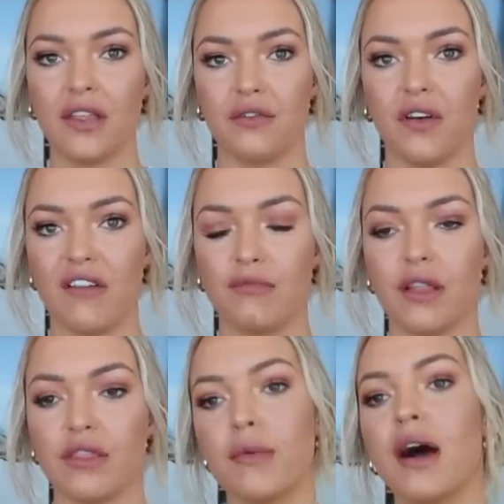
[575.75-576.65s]
at the 5
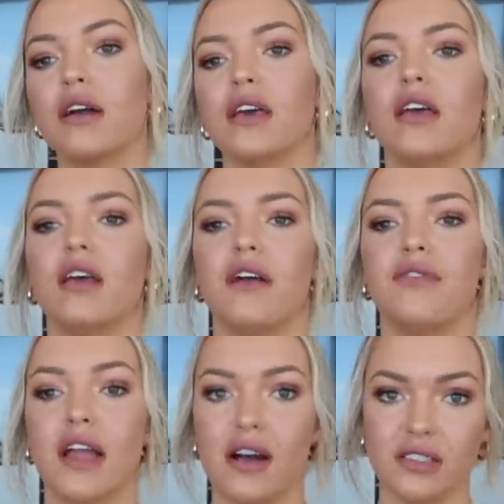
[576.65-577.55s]
month mark.
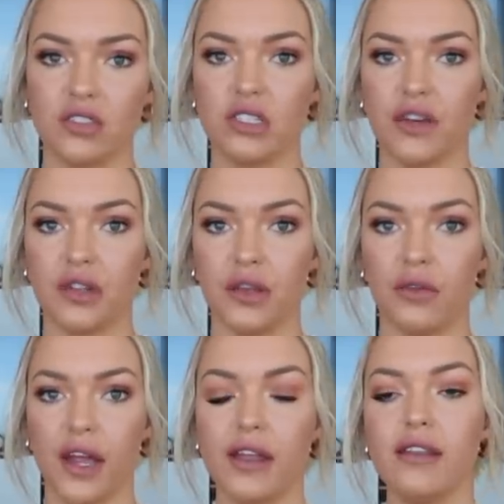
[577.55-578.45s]
They are still definitely
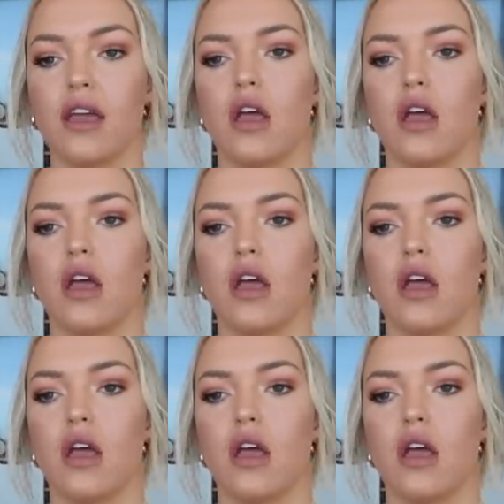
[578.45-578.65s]
red,